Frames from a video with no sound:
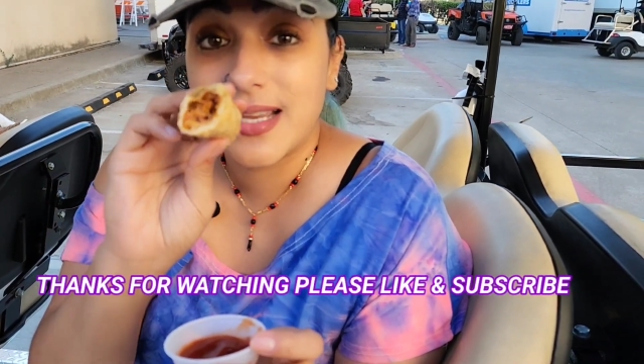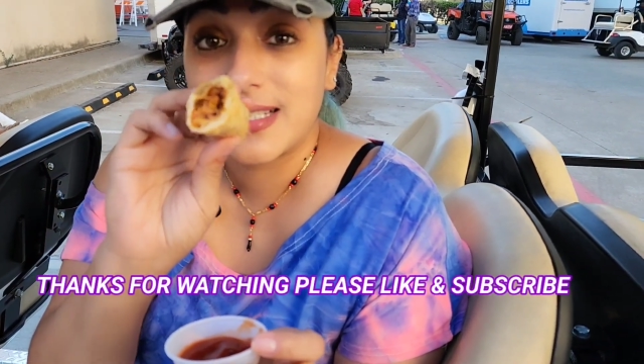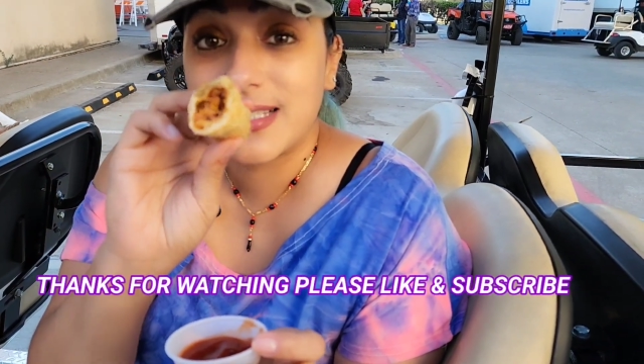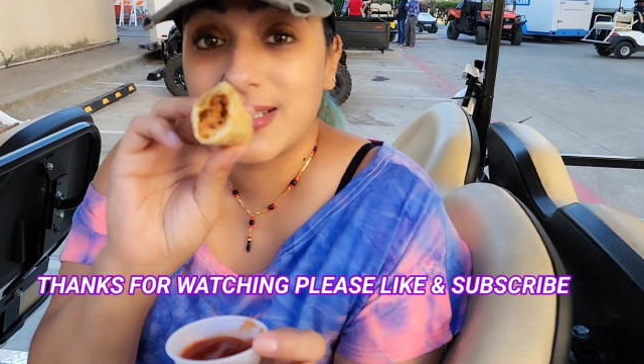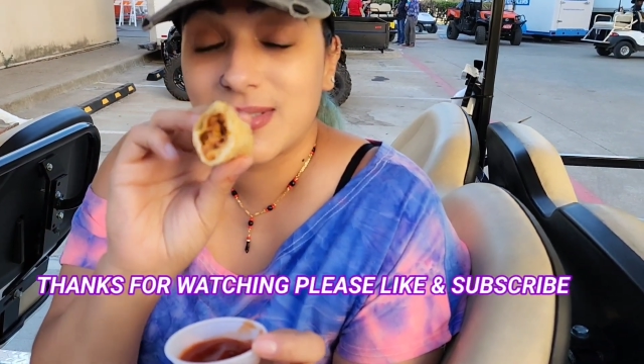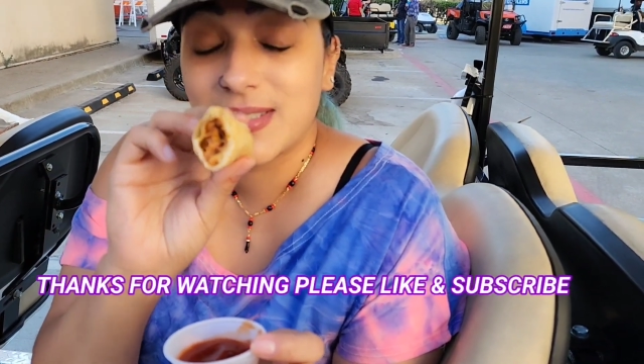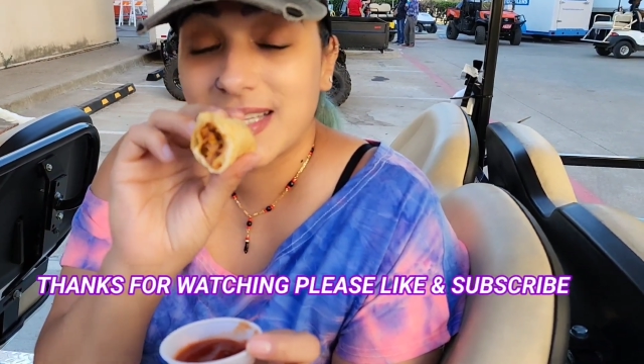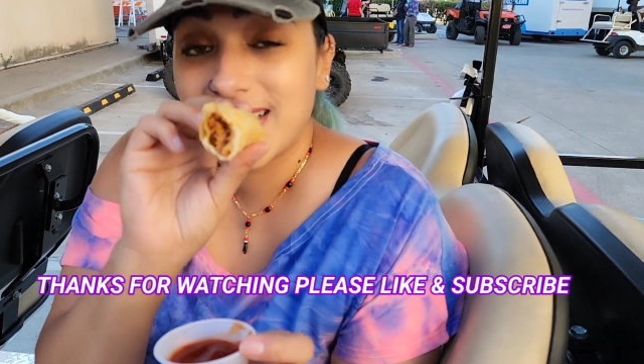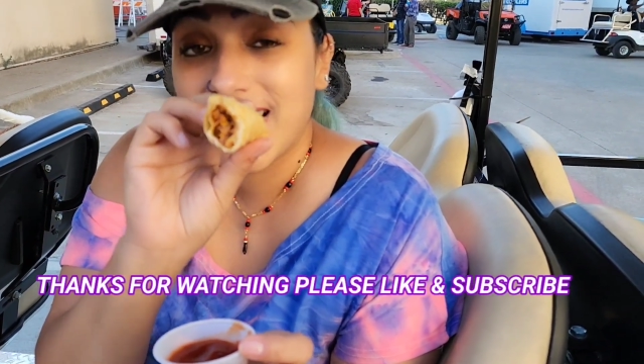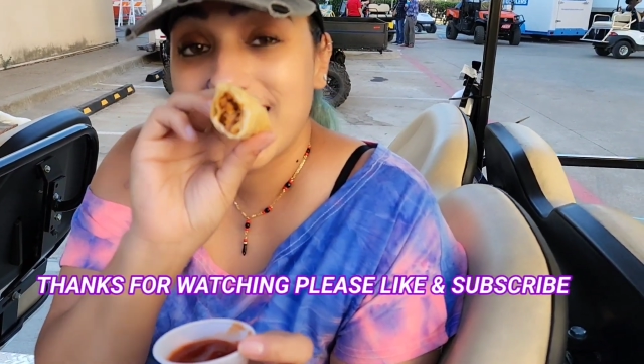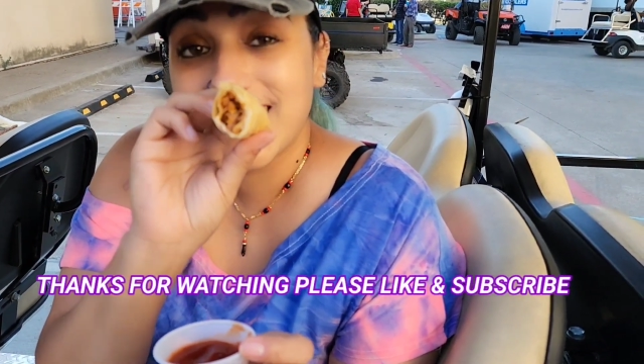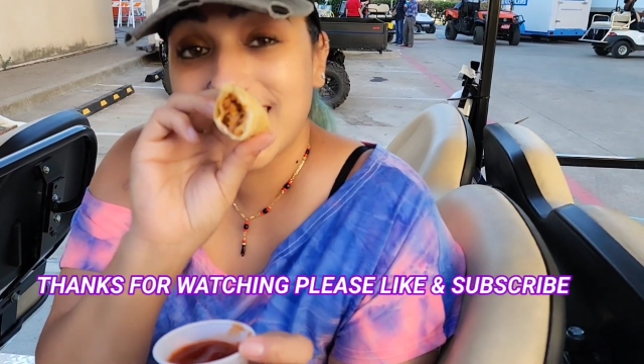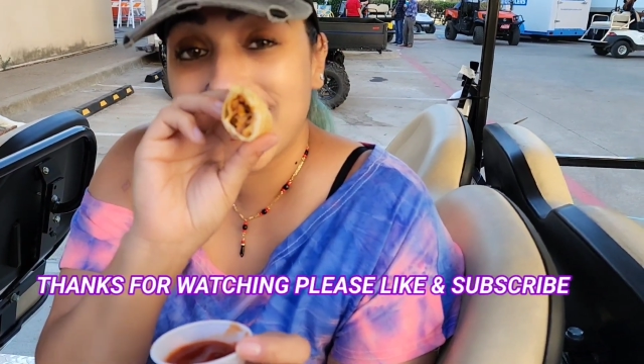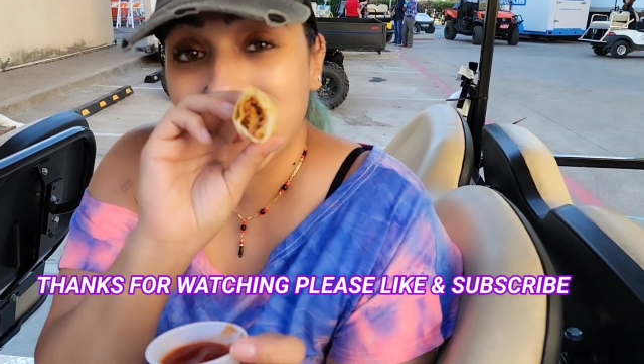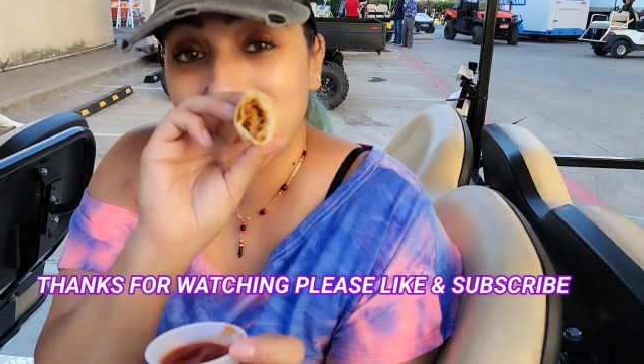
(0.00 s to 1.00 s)
stay tuned, stay
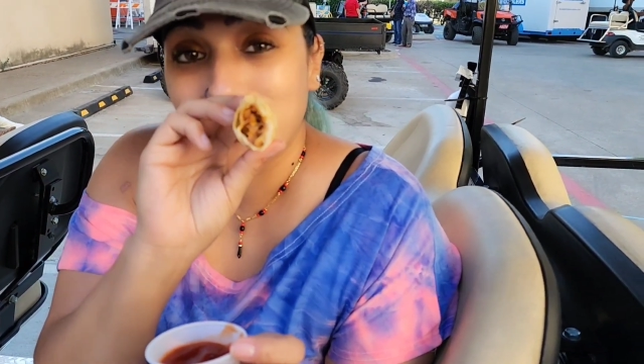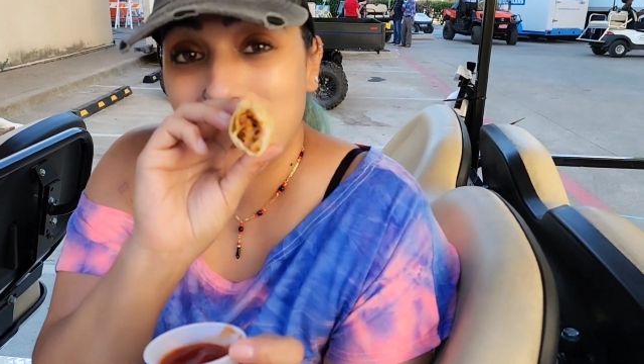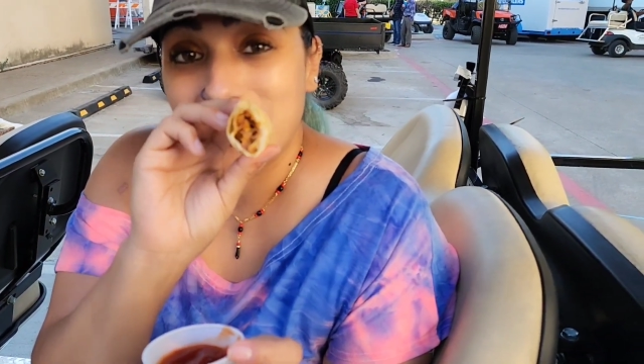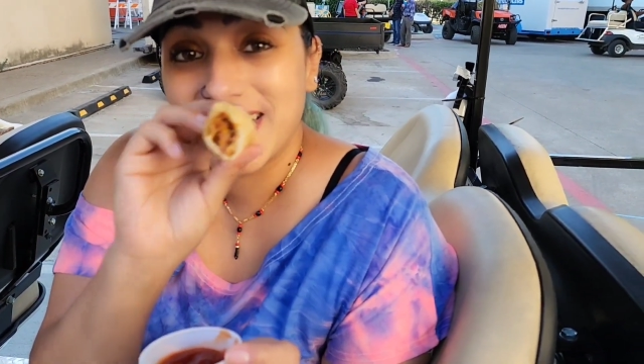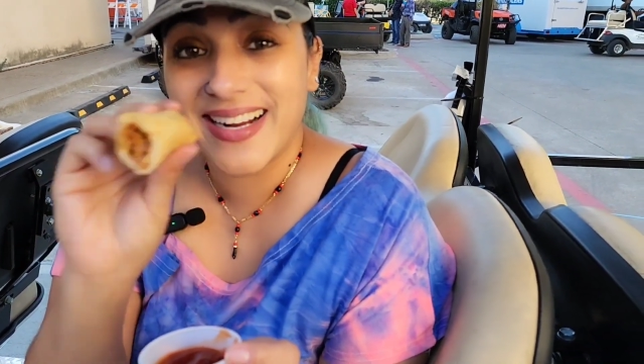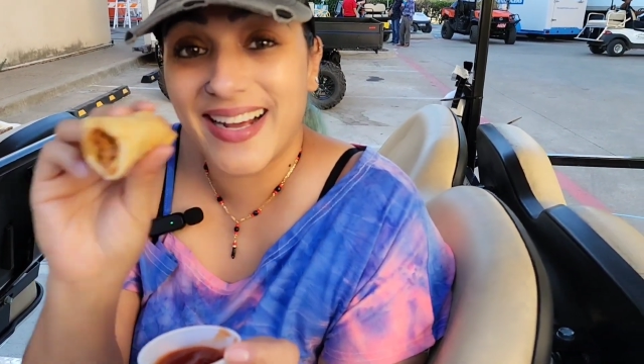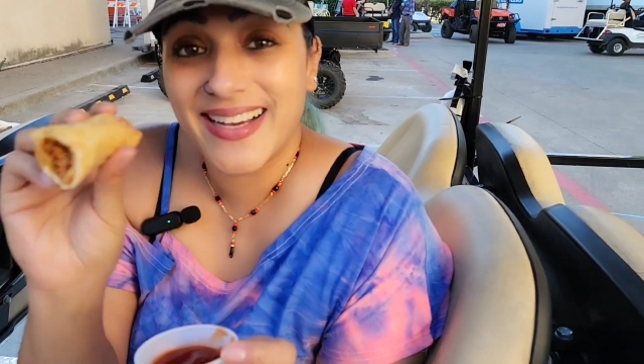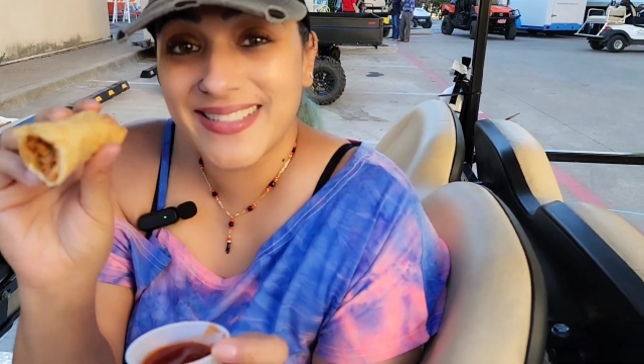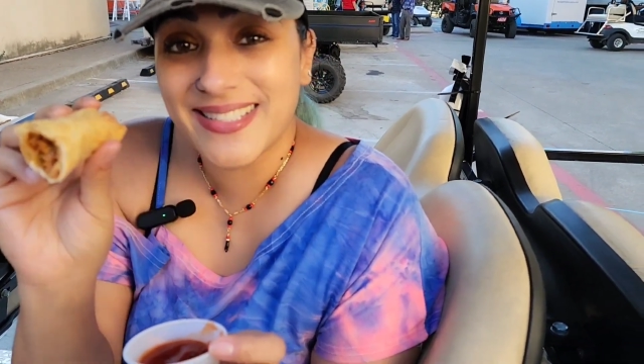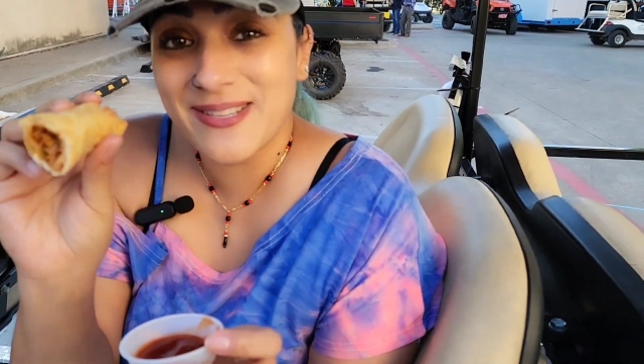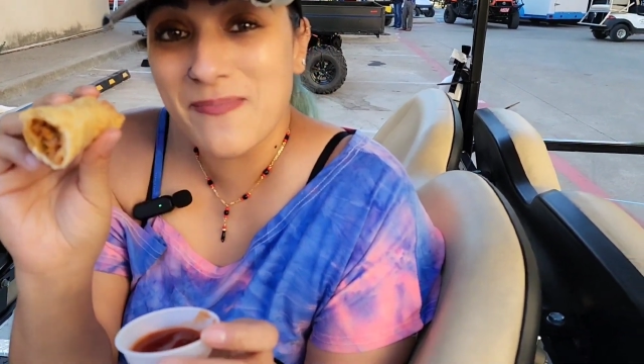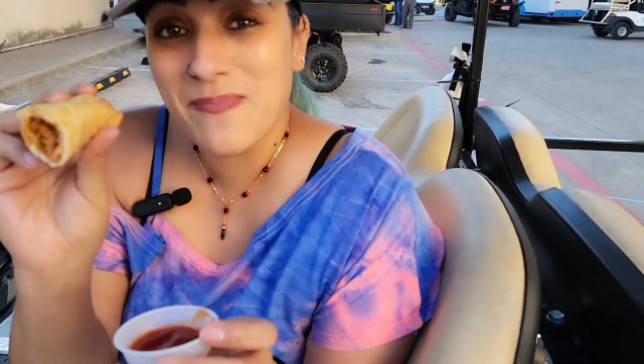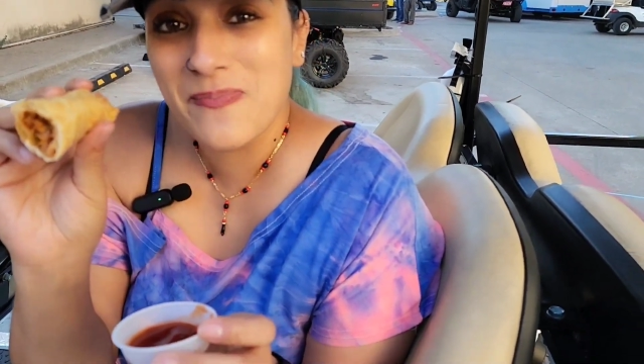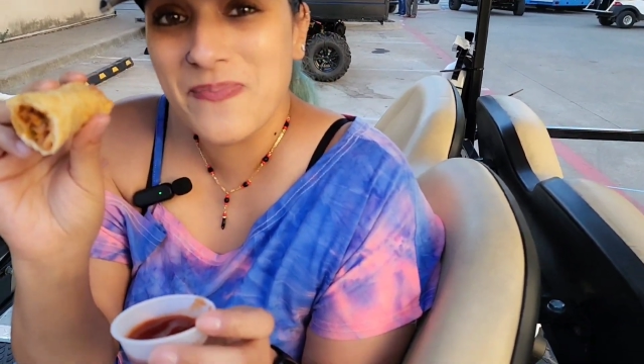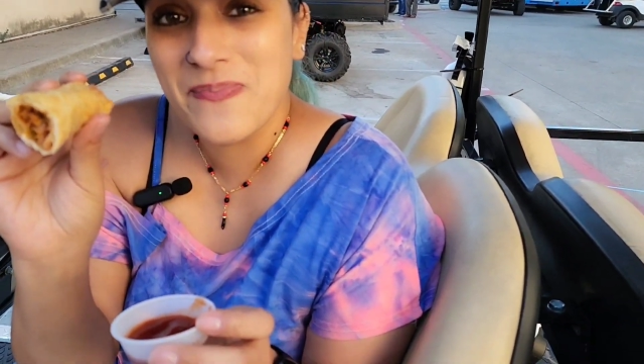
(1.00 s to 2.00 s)
jazzy. Thanks for watching,
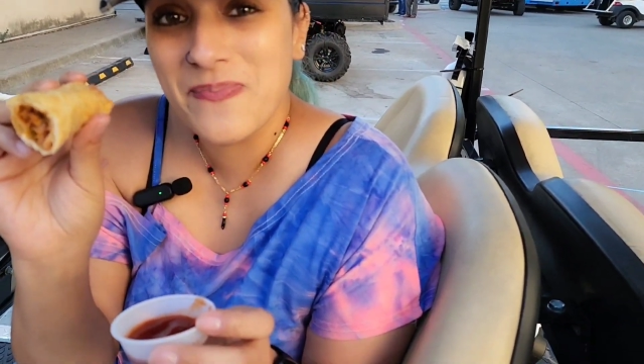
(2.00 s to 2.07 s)
guys.